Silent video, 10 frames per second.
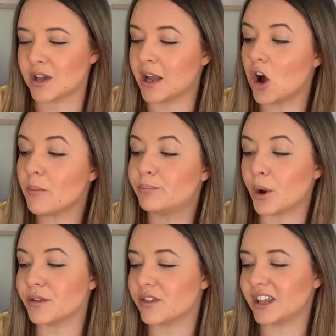got
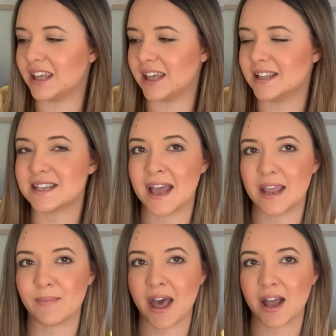both of the kids
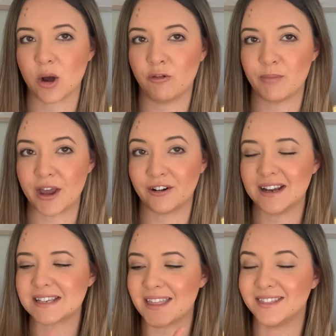a pack of
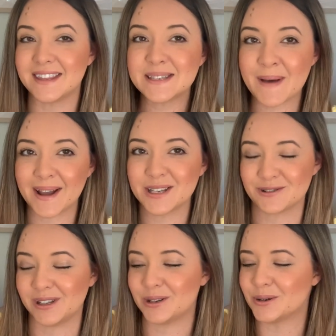batteries, and this pack is
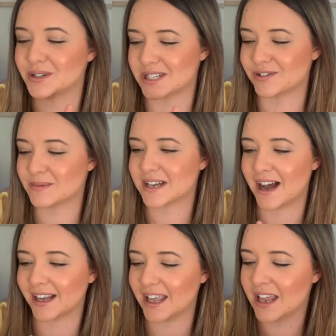really cool. This is from
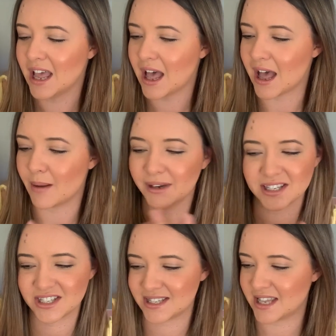Target, and
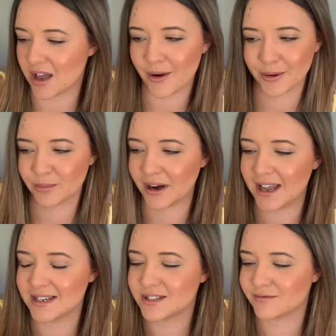it's just their home
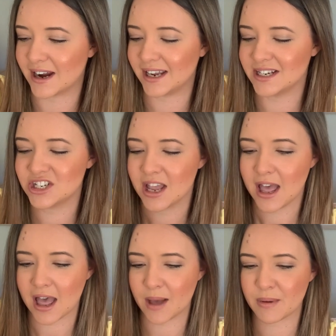brand range.
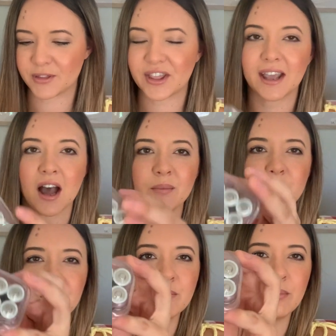But they come
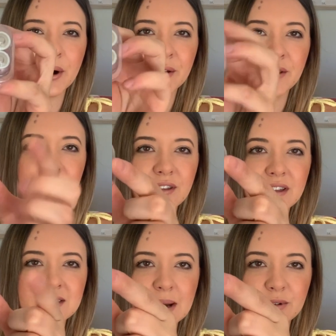with both
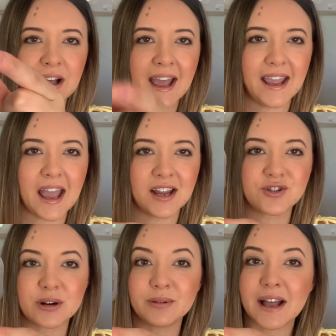AA and
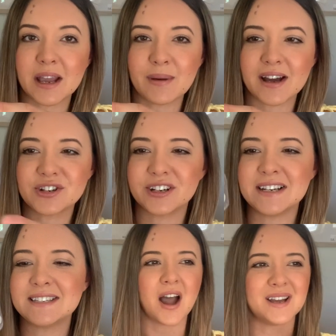AAA
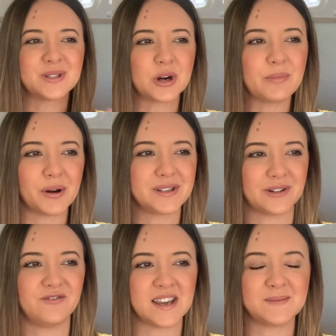batteries. I saw a post
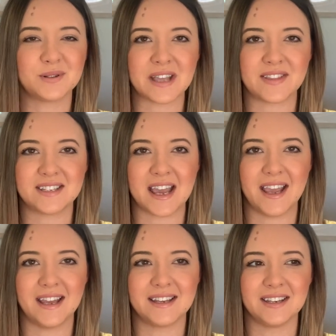on Facebook the other
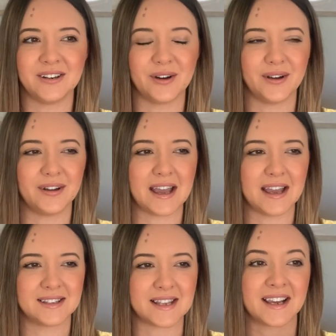day, you know,
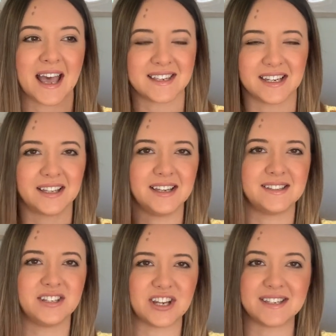sarcastically
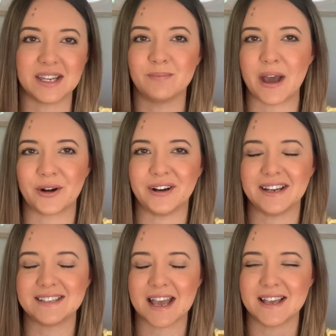suggesting
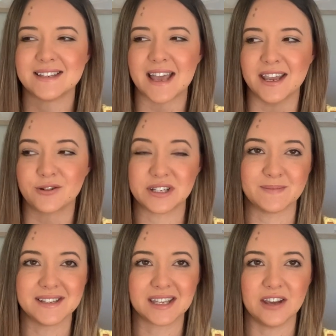batteries as a
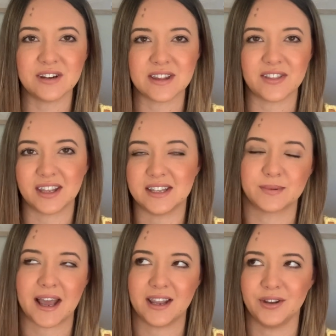Christmas gift and that the kids
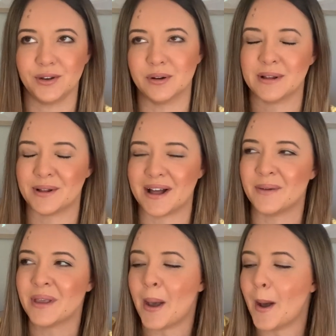would hate you and blah,
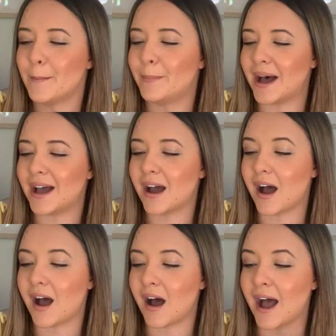blah, blah. But
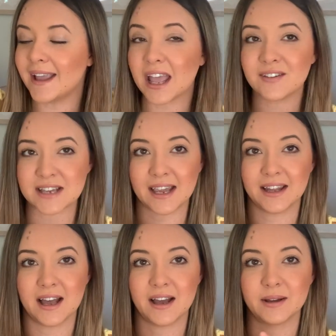I gave
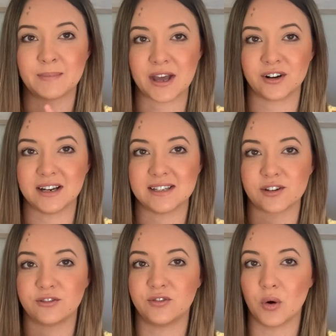Taylor batteries
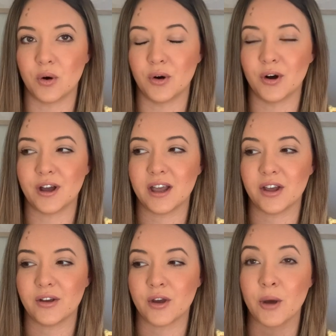for
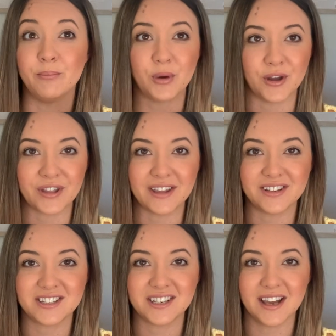her birthday
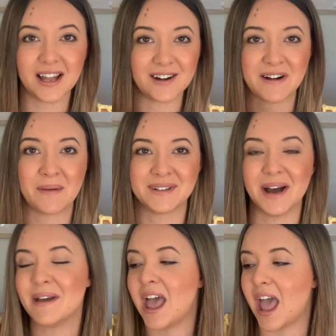this year, like wrapped
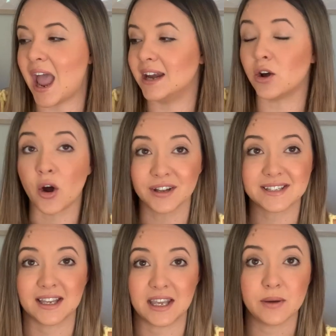up, and
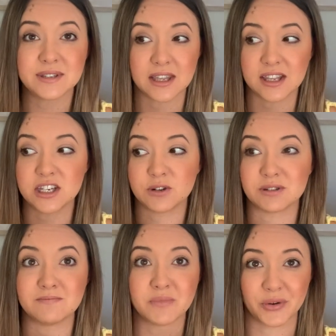honestly it was the thing she
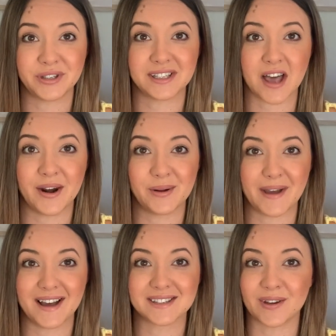was most excited
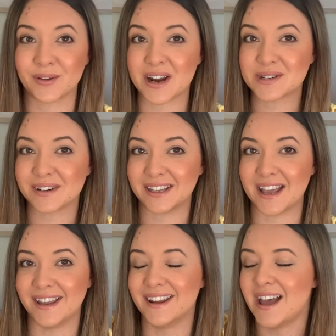about. So I thought I'd do it
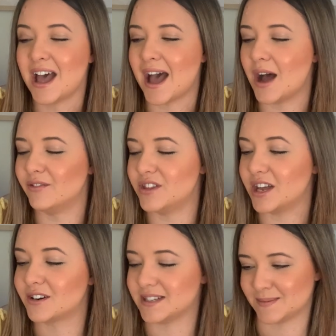again for
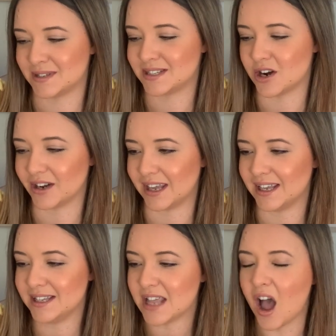their Christmas
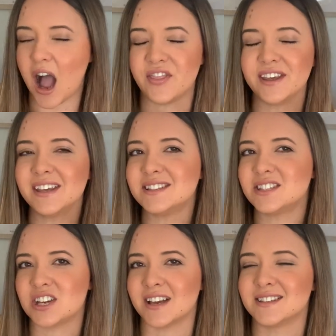stockings. I think it's
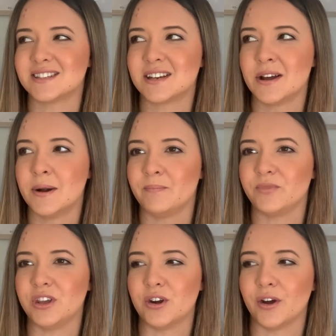just,
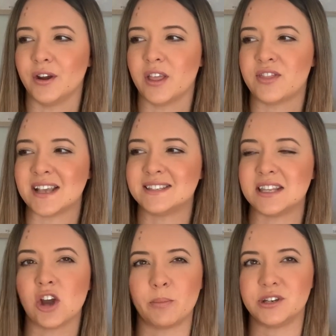you know, they see
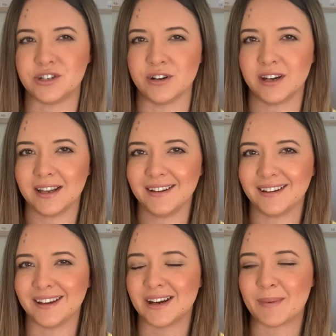the
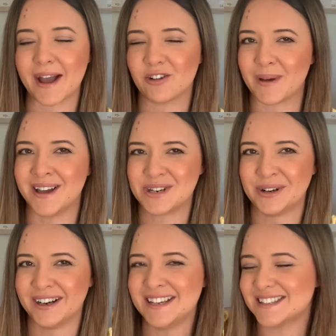opportunity in a pack of batteries.